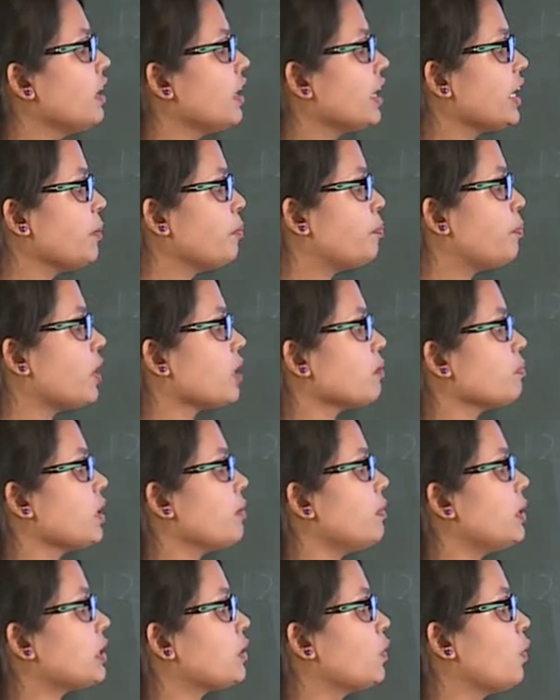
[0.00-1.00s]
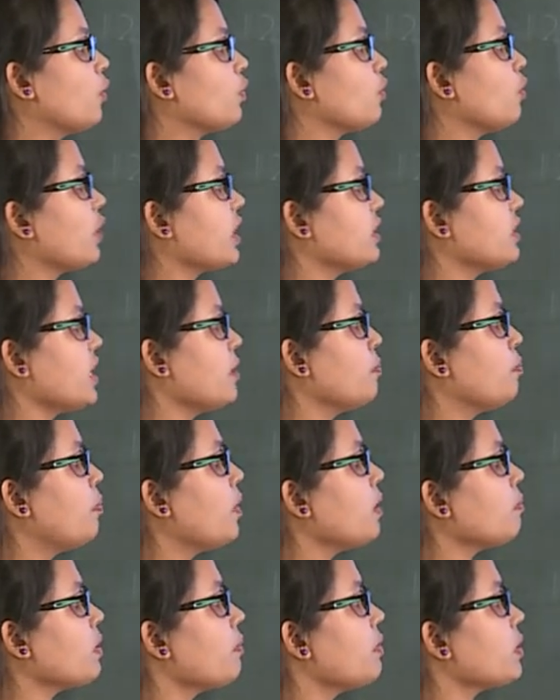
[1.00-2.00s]
impermeable core. Okay, the
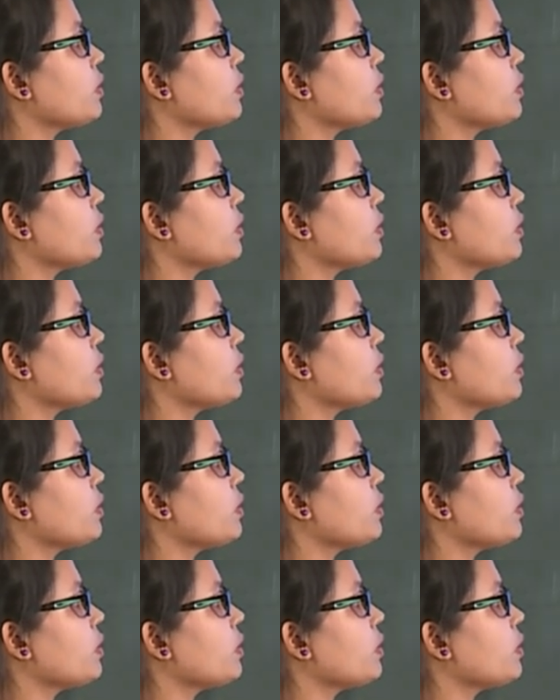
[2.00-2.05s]
impermeable